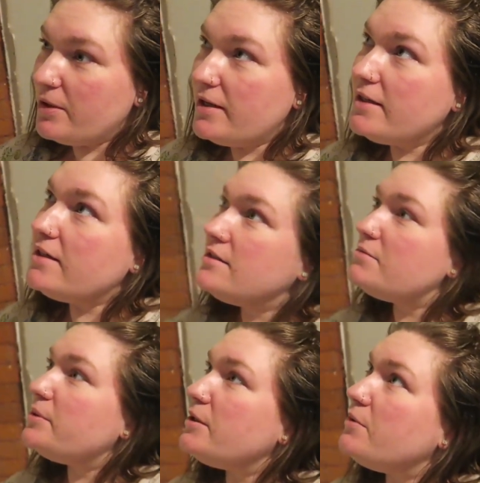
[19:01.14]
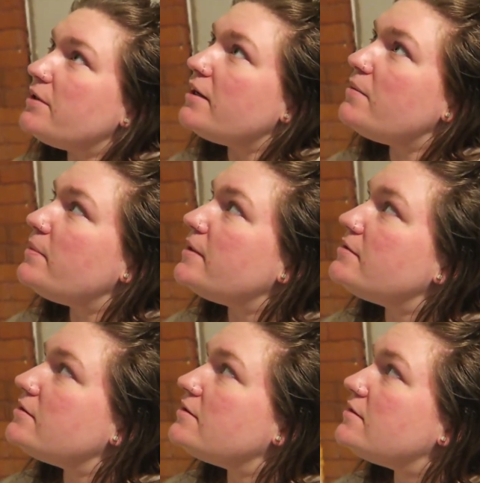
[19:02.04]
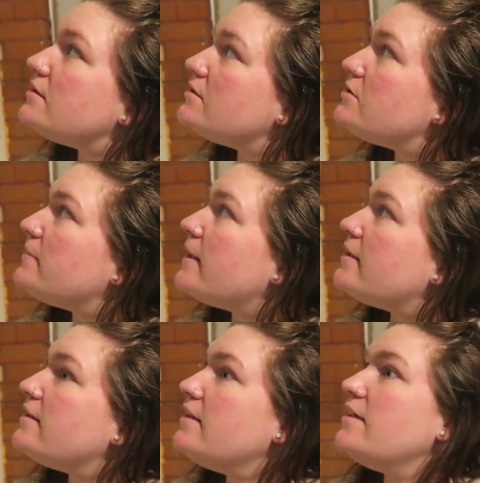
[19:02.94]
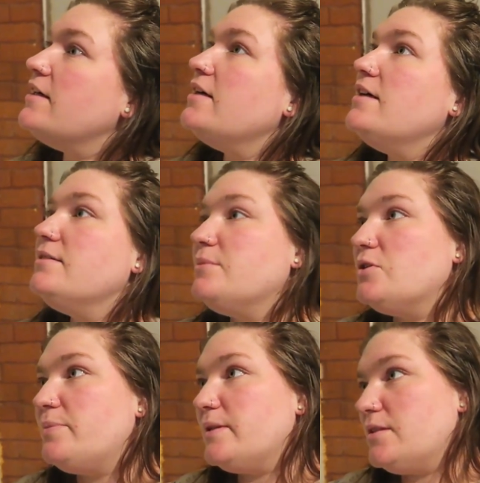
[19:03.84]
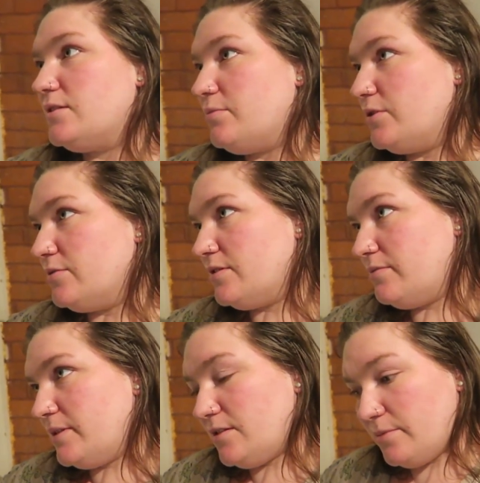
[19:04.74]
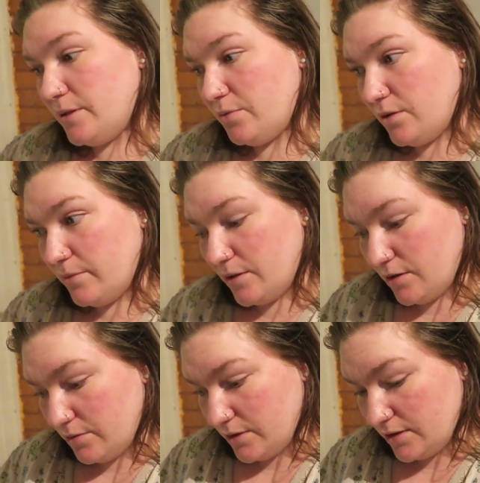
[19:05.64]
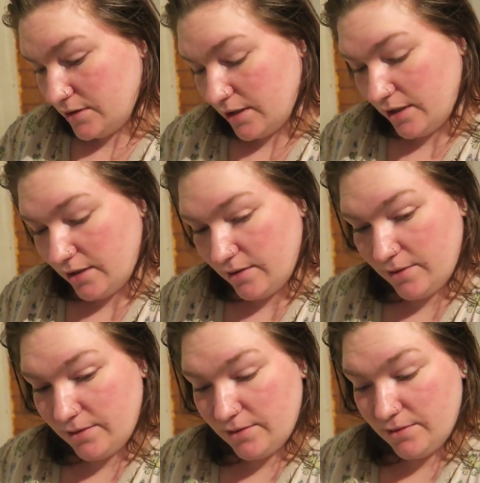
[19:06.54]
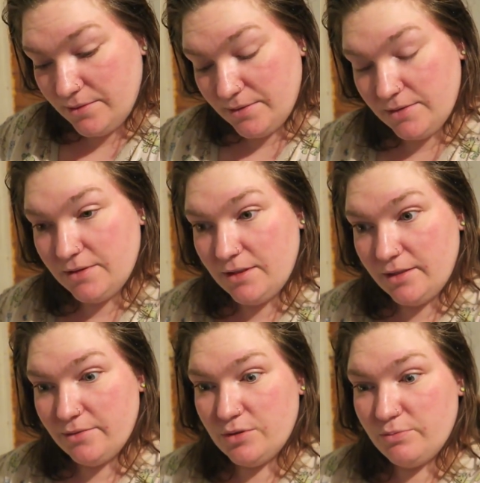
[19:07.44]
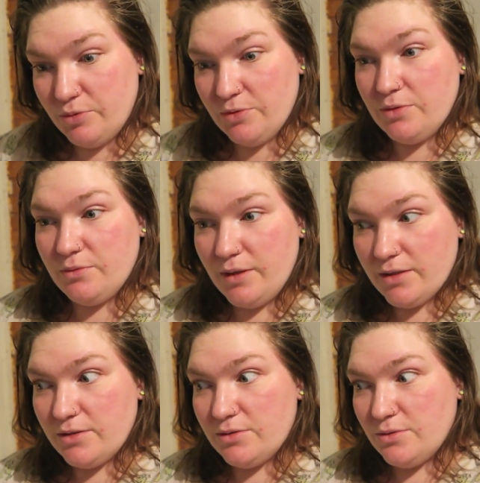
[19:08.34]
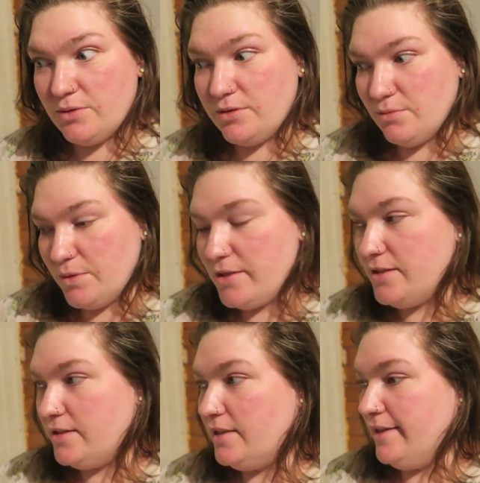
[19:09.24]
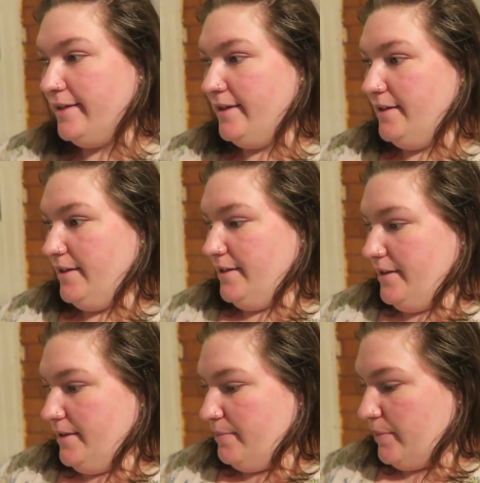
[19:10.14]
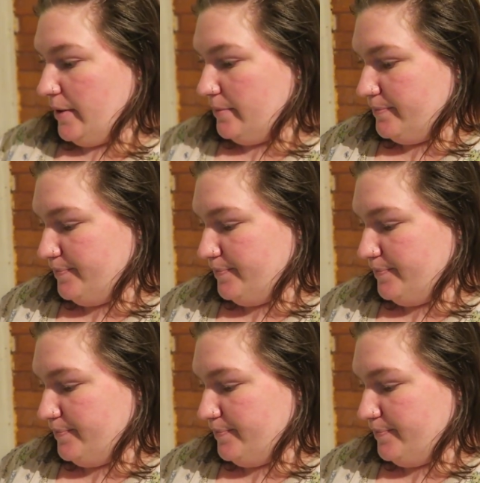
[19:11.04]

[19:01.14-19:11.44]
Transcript: break. It's pretty cold out, but not too bad. I'm hoping that tomorrow's gonna be a little bit warmer than it was today. Today was brutal walking to school this morning, but